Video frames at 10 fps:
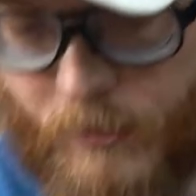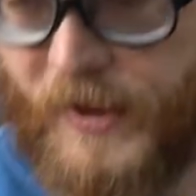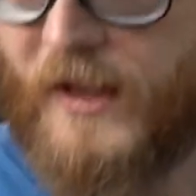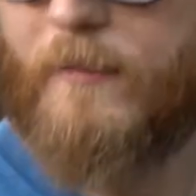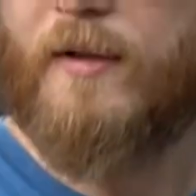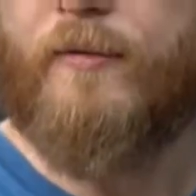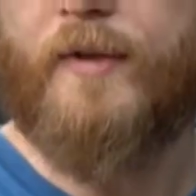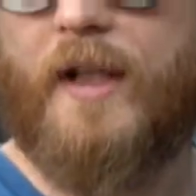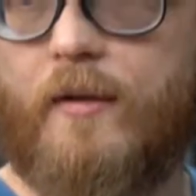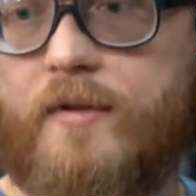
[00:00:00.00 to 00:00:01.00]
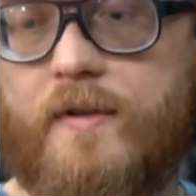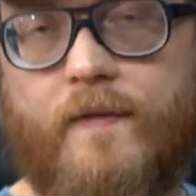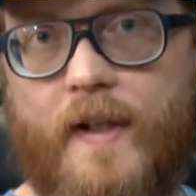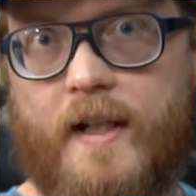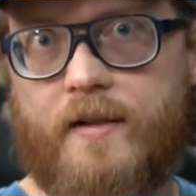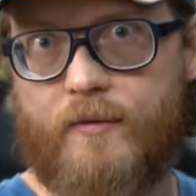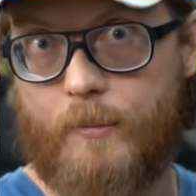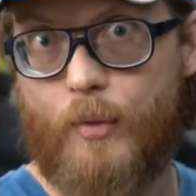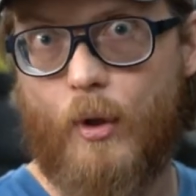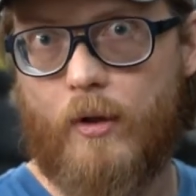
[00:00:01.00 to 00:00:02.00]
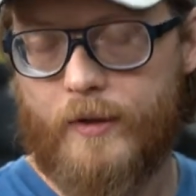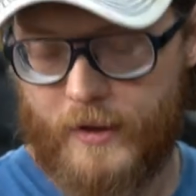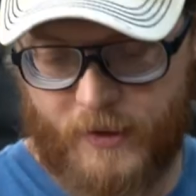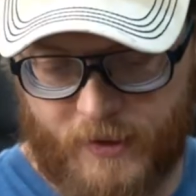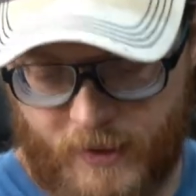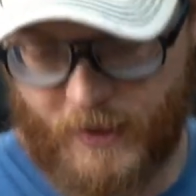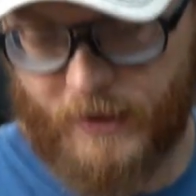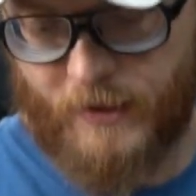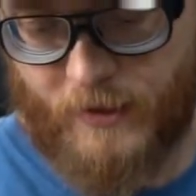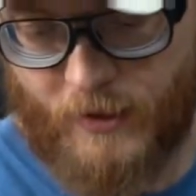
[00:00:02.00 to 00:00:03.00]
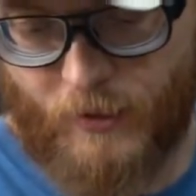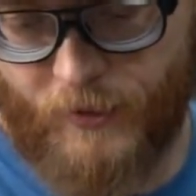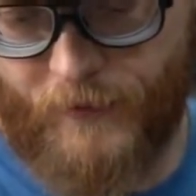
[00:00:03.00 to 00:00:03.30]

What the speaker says: be able to reuse the factory bolt that goes